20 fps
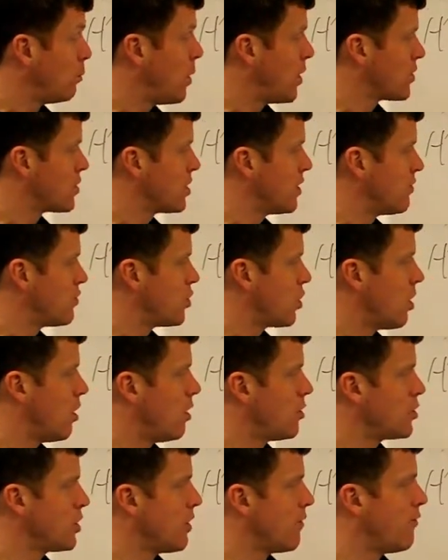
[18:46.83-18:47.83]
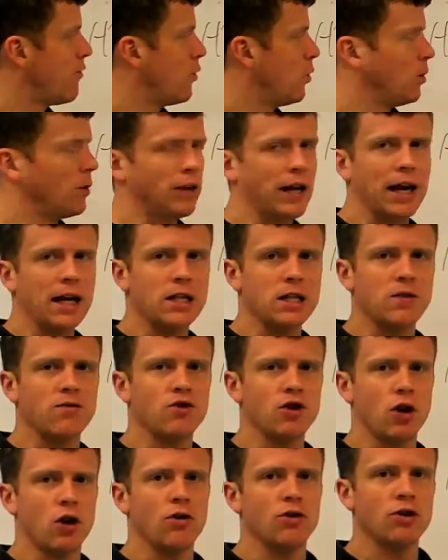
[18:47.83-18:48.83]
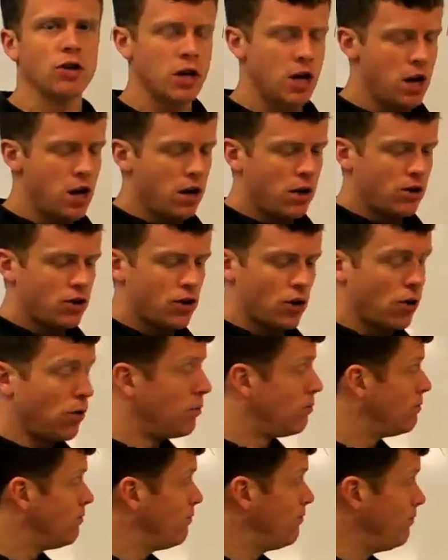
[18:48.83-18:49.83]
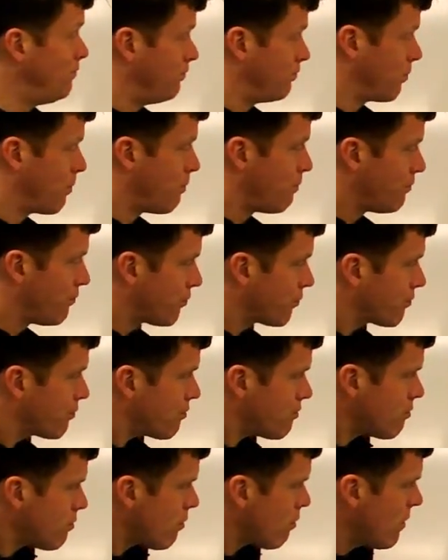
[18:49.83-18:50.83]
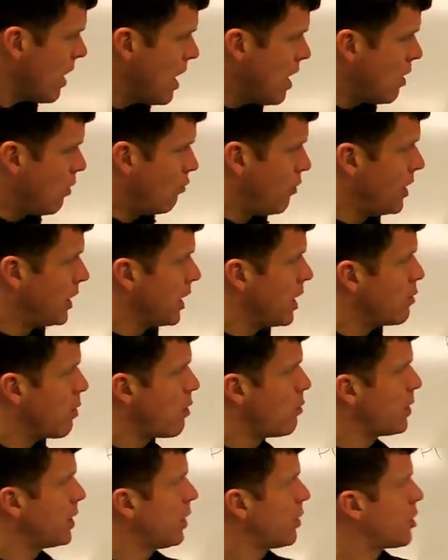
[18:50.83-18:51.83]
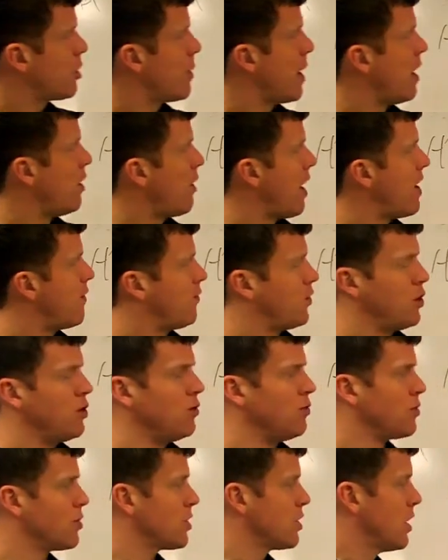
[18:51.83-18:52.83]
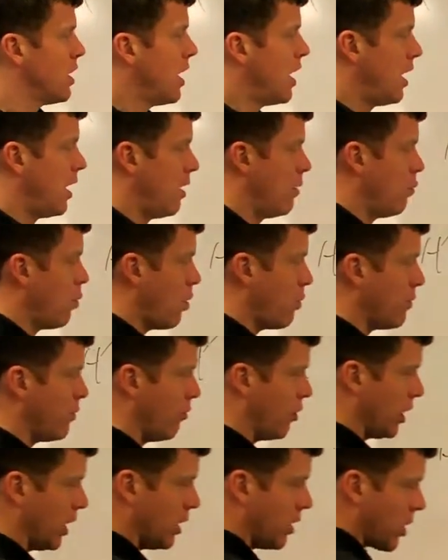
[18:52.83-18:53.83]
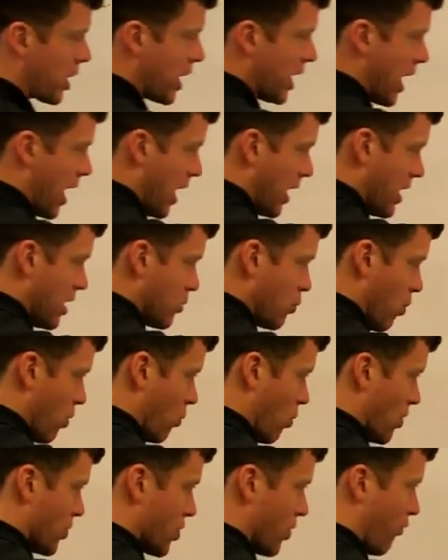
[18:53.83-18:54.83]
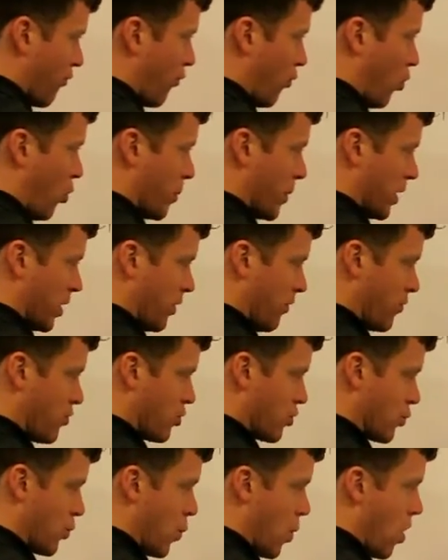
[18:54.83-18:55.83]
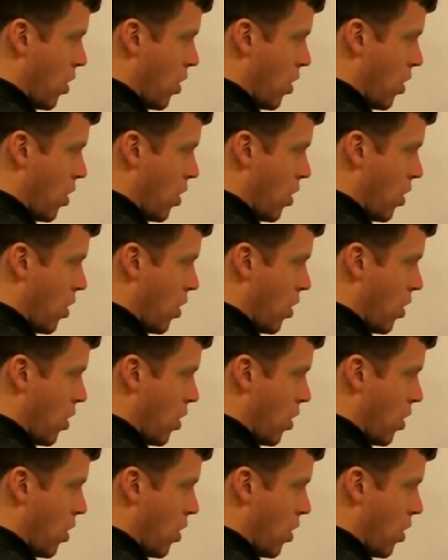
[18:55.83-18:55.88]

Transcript: positive charge and a full negative charge. So really, when we look about FUs, what we're really looking at is, well, what's the formula of just